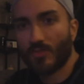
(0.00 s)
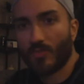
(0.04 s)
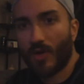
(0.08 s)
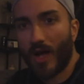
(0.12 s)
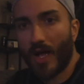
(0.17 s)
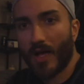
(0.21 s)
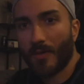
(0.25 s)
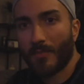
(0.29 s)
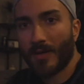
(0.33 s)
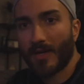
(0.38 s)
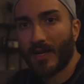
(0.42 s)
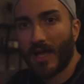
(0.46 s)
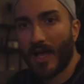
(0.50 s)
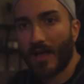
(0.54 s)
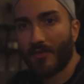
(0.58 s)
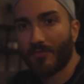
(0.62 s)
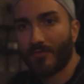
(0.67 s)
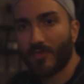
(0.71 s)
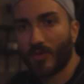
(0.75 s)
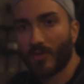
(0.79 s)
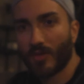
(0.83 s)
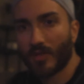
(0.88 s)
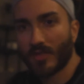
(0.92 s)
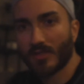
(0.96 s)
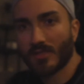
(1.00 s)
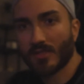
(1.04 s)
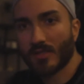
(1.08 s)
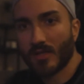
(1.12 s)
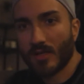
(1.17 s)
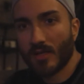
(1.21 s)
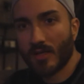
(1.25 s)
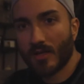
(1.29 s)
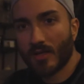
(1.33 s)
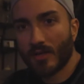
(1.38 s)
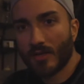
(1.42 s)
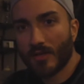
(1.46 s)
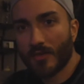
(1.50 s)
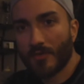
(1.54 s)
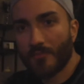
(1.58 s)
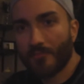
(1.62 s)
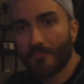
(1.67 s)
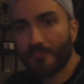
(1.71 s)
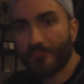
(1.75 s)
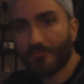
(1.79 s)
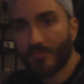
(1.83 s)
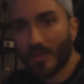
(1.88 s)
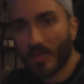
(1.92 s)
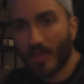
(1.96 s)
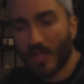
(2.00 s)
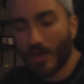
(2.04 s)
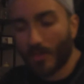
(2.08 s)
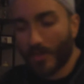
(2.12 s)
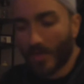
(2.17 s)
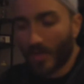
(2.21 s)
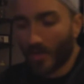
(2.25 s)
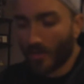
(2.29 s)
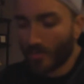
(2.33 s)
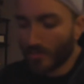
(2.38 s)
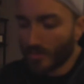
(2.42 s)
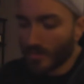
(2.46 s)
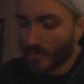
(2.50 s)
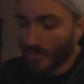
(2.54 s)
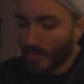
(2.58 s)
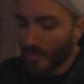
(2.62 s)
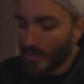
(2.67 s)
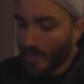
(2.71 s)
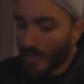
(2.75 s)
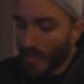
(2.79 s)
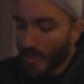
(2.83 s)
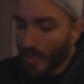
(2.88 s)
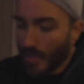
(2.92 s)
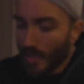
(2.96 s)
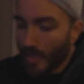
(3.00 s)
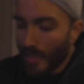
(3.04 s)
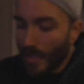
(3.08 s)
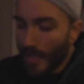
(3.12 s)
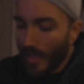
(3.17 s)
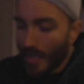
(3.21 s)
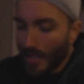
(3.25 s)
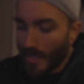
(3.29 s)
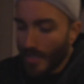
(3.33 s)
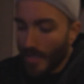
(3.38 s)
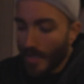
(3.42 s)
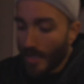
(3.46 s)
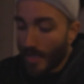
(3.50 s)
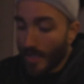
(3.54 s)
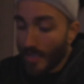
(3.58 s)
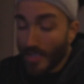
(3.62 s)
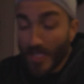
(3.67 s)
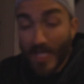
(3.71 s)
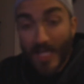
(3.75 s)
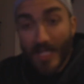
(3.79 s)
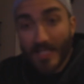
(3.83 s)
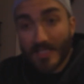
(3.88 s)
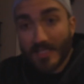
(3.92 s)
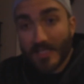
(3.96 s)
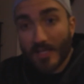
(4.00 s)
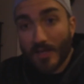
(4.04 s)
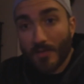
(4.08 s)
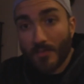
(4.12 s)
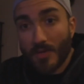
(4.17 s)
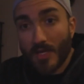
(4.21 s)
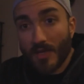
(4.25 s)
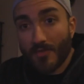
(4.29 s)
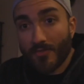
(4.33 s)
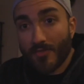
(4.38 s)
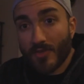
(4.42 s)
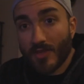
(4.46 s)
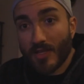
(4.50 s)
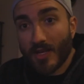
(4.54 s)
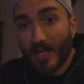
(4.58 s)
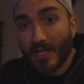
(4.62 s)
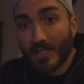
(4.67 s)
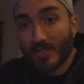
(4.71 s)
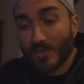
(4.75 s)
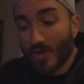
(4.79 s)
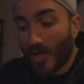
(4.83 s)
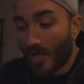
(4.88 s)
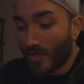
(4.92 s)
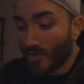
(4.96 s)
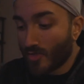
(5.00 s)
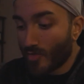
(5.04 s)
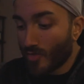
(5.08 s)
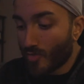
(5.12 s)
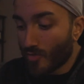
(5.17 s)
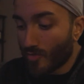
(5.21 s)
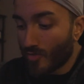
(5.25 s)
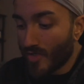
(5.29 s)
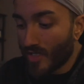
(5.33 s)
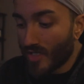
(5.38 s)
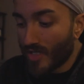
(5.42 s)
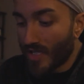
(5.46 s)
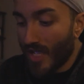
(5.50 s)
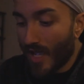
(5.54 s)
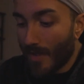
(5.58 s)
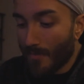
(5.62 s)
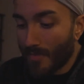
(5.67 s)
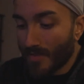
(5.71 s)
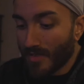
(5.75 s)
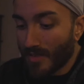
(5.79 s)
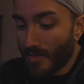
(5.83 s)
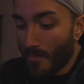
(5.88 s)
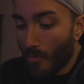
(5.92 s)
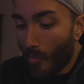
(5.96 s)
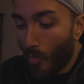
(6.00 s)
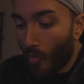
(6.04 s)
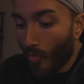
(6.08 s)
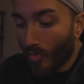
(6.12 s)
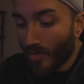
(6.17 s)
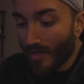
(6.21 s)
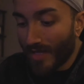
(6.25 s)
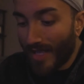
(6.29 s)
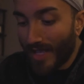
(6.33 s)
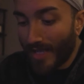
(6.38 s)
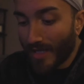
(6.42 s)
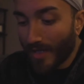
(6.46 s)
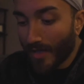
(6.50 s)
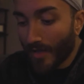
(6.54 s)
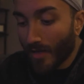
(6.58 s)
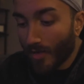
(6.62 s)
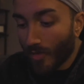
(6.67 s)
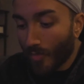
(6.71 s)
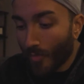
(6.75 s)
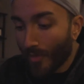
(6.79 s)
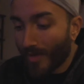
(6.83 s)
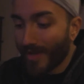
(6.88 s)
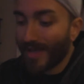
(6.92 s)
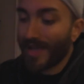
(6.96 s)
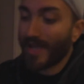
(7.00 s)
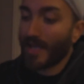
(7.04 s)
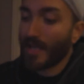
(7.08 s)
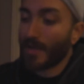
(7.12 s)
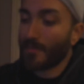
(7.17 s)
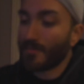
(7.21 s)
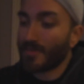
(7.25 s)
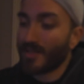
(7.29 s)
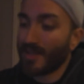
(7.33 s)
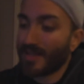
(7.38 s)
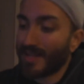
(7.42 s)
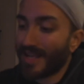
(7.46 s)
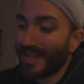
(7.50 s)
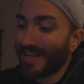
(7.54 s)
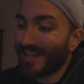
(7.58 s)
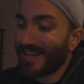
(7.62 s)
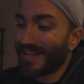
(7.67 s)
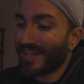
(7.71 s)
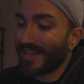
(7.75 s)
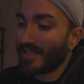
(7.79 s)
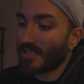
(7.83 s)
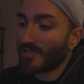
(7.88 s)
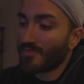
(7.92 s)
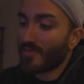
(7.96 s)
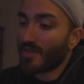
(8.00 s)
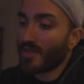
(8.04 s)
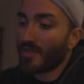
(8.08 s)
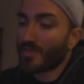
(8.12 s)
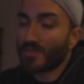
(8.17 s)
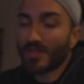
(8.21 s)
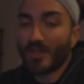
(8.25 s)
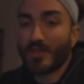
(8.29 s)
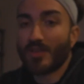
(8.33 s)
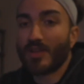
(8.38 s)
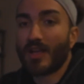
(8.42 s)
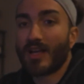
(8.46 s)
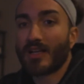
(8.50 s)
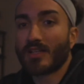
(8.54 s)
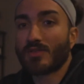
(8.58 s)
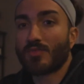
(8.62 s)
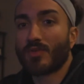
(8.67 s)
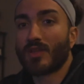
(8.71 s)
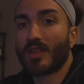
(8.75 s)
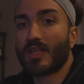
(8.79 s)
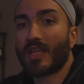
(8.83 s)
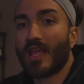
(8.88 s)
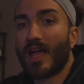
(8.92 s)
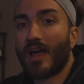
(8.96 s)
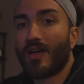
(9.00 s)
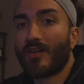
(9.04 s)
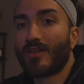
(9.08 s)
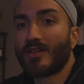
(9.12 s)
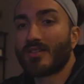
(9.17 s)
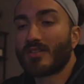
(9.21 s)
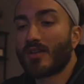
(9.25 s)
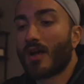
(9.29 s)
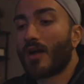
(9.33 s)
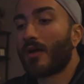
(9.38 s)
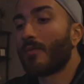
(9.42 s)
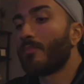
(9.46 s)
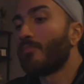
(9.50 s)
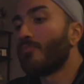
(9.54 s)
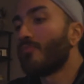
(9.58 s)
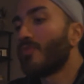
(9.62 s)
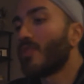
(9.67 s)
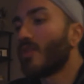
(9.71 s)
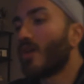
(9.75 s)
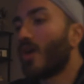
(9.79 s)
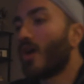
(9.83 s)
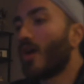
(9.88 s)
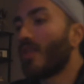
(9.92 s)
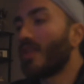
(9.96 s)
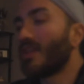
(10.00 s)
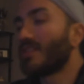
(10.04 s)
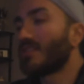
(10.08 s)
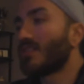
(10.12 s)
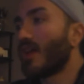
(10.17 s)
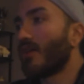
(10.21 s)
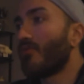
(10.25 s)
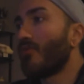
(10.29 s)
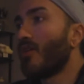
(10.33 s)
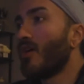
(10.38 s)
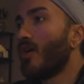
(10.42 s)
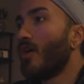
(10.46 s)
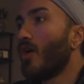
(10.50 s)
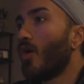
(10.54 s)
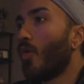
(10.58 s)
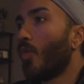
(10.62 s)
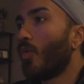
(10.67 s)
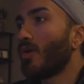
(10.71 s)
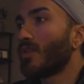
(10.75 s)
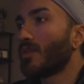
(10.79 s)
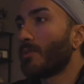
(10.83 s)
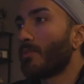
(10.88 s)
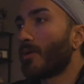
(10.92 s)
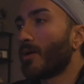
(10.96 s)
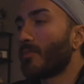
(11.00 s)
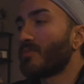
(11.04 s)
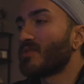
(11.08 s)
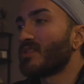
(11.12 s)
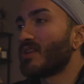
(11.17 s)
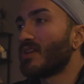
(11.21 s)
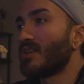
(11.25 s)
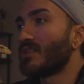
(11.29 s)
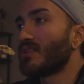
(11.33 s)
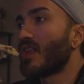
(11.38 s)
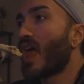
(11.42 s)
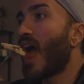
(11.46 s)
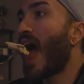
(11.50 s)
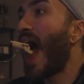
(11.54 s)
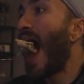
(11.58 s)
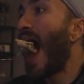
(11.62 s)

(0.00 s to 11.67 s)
Why am I not in focus? There we go. And yeah, it's gonna be it for the night, so I'll do a recap in the morning when I am done editing this video, tell you guys what the calories are, all that stuff, what the purpose is.